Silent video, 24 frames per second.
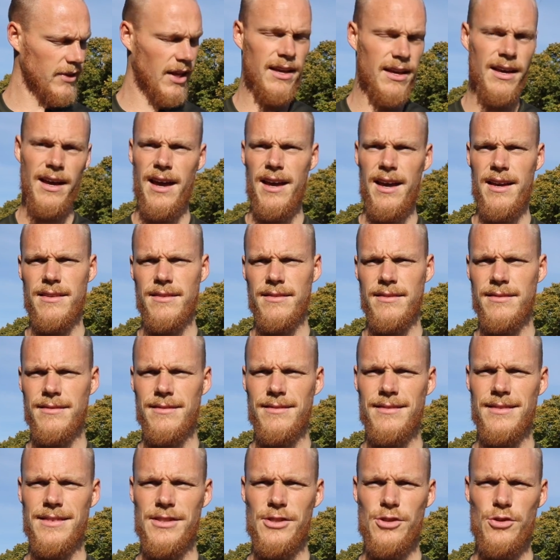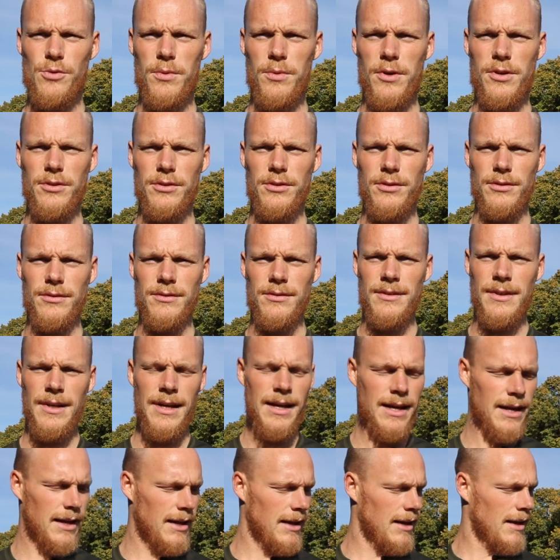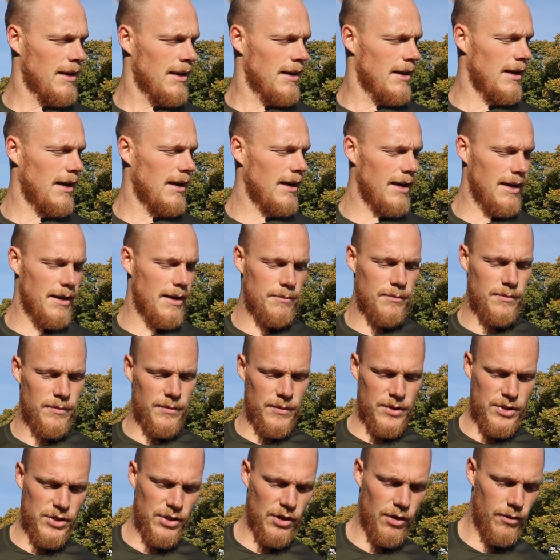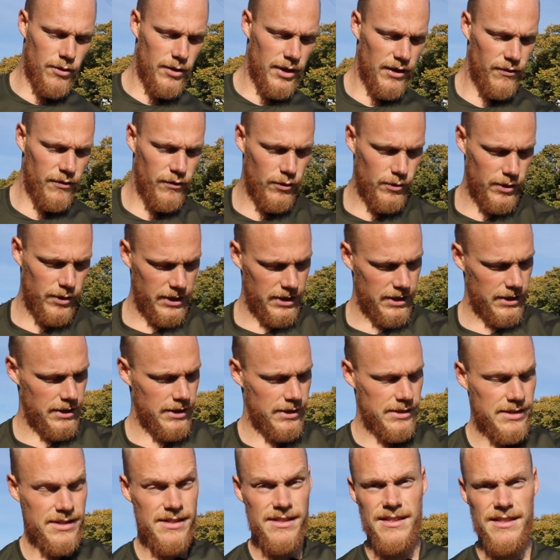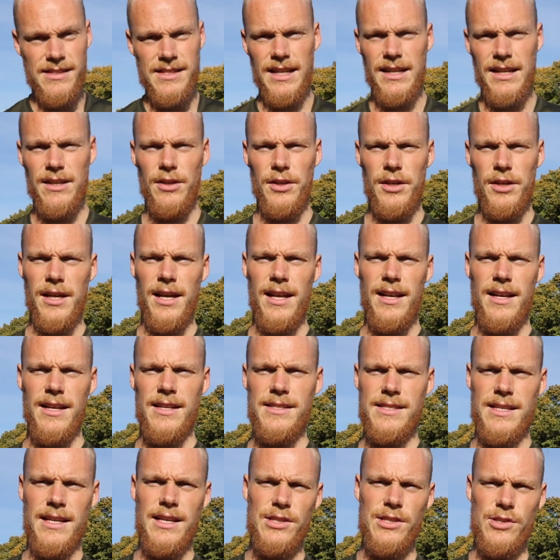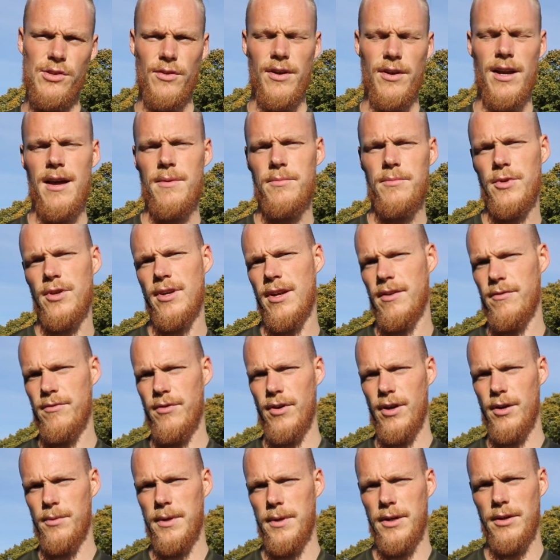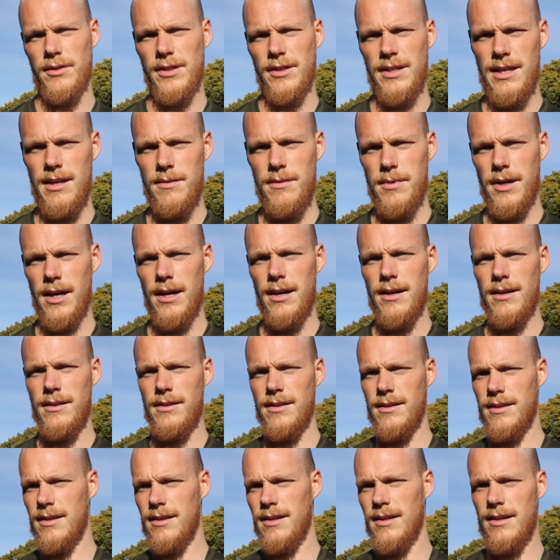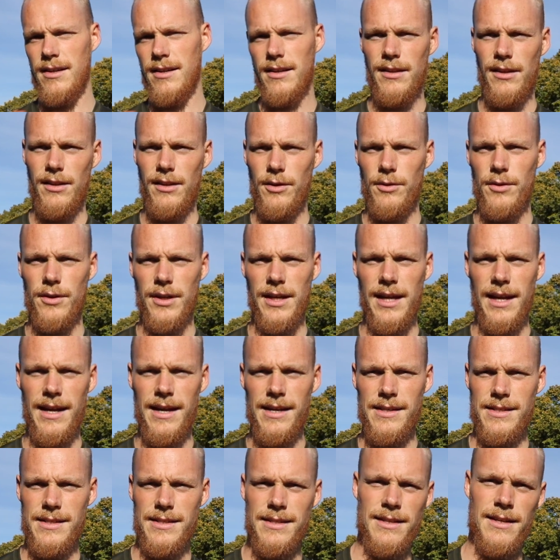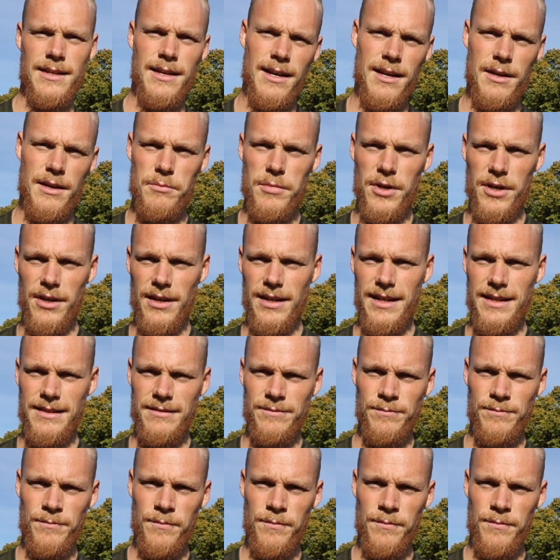Hey, super cool. So if you want to take a look at his Instagram, you can follow him on Kiba, lowercase Berlin.